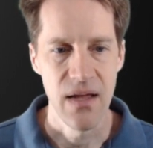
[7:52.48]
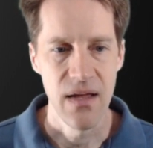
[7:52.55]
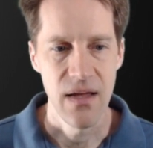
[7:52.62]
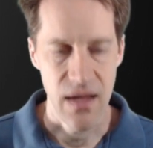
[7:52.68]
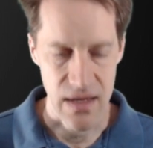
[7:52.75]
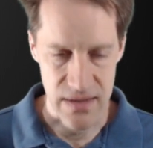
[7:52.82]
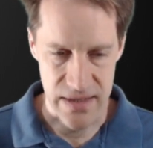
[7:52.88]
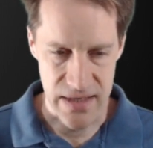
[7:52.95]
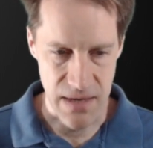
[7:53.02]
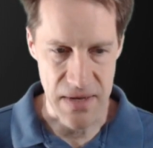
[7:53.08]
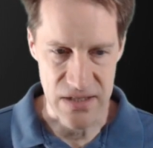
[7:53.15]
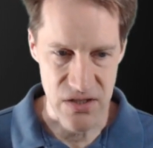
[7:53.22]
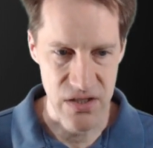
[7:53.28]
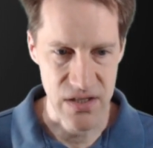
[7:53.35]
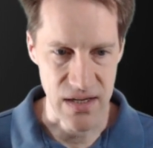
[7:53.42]
And like I
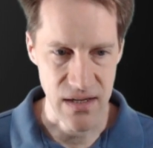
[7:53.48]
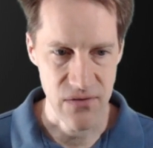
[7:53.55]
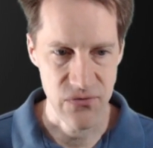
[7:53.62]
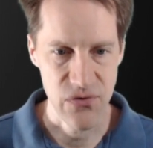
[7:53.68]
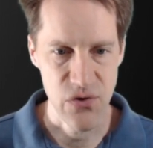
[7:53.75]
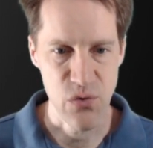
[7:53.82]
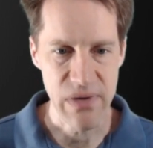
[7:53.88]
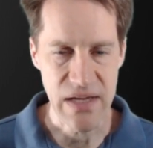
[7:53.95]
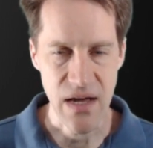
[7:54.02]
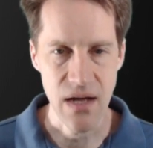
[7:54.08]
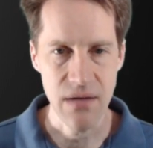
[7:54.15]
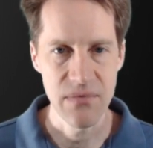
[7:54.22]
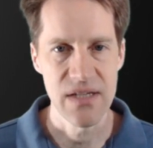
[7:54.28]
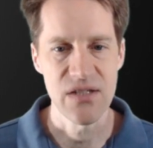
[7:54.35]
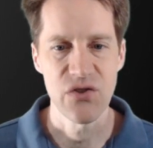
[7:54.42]
mentioned, if you
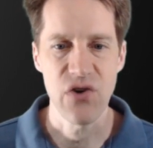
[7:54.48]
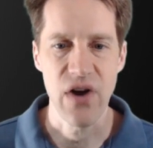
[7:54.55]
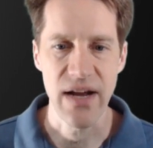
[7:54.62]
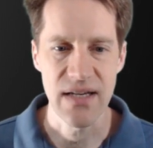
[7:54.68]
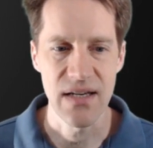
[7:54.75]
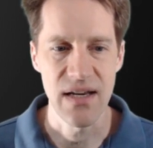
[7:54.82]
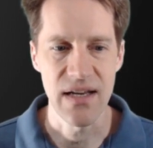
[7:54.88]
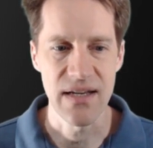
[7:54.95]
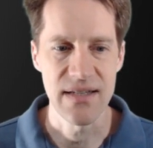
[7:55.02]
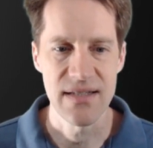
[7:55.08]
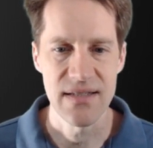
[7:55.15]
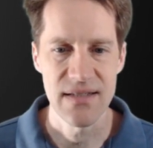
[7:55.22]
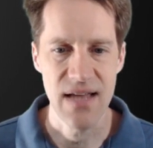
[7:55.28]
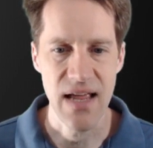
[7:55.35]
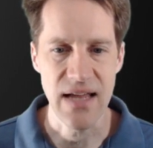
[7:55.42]
become distracted, it
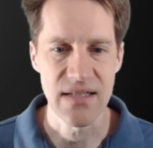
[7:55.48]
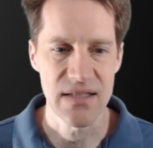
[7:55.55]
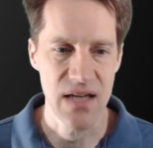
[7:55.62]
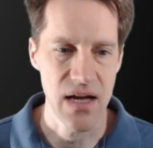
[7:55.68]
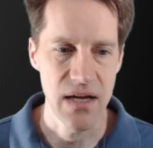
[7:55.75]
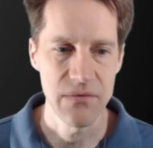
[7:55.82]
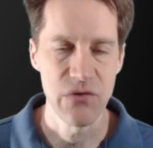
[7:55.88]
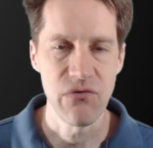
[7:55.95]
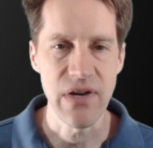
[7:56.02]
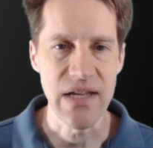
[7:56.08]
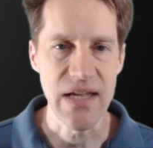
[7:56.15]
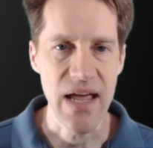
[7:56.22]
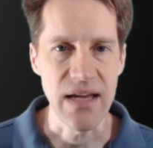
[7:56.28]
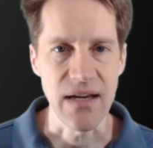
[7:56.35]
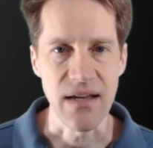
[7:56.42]
takes time to
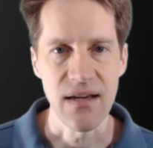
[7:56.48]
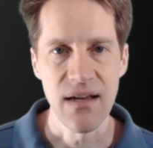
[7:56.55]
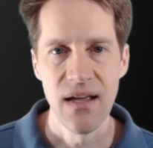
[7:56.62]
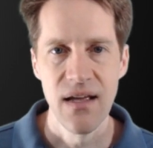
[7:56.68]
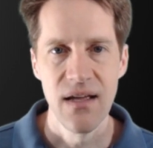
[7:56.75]
regain it.